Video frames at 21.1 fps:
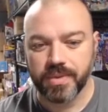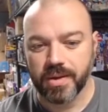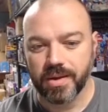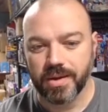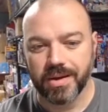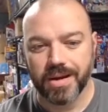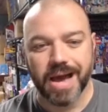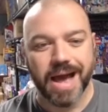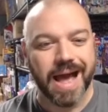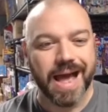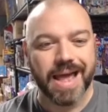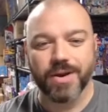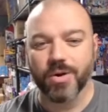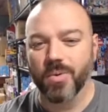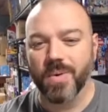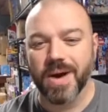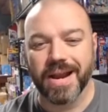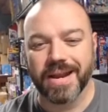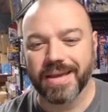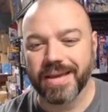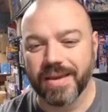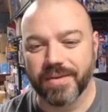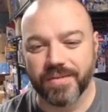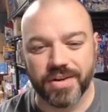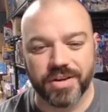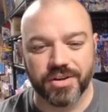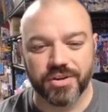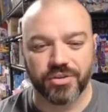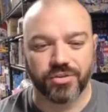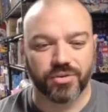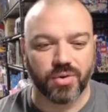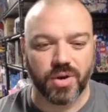I don't want to give it a
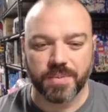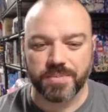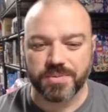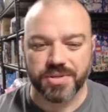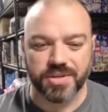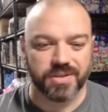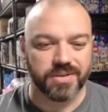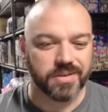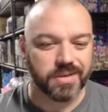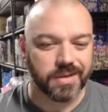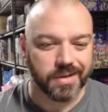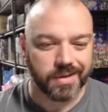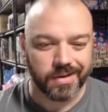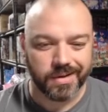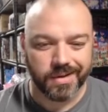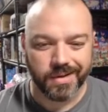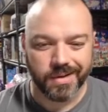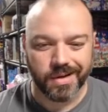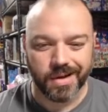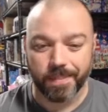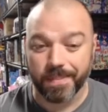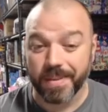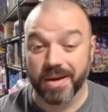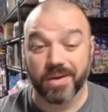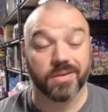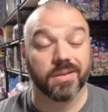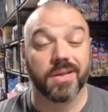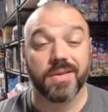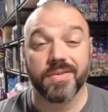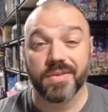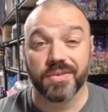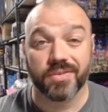description.
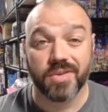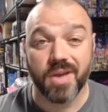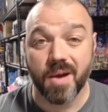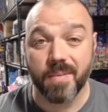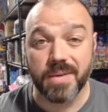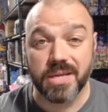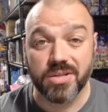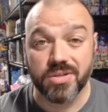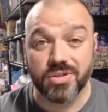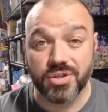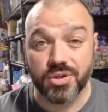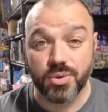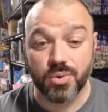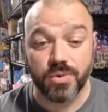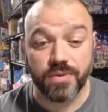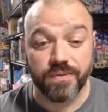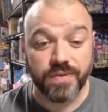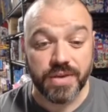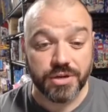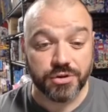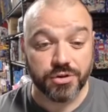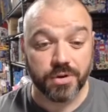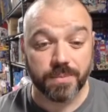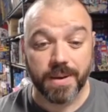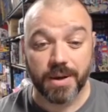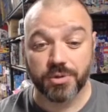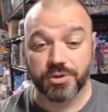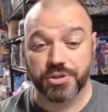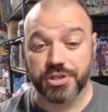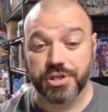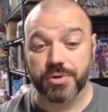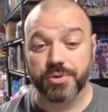Apparently this coming soon feature
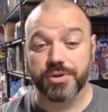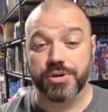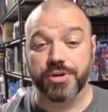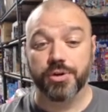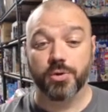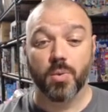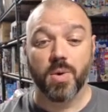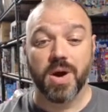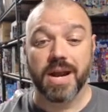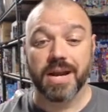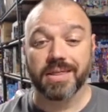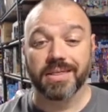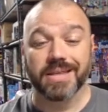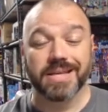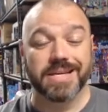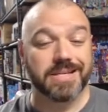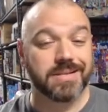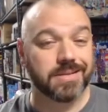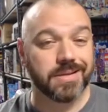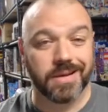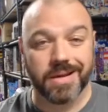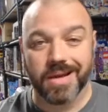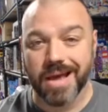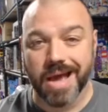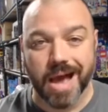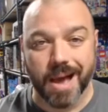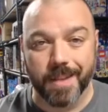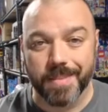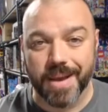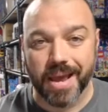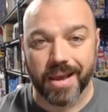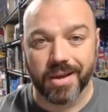about sharing your wanted list.
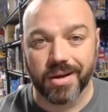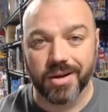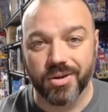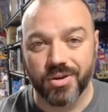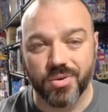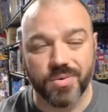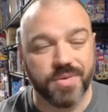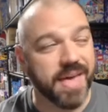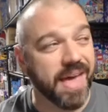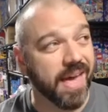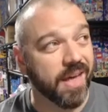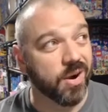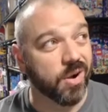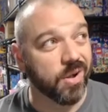I'm not going to do that,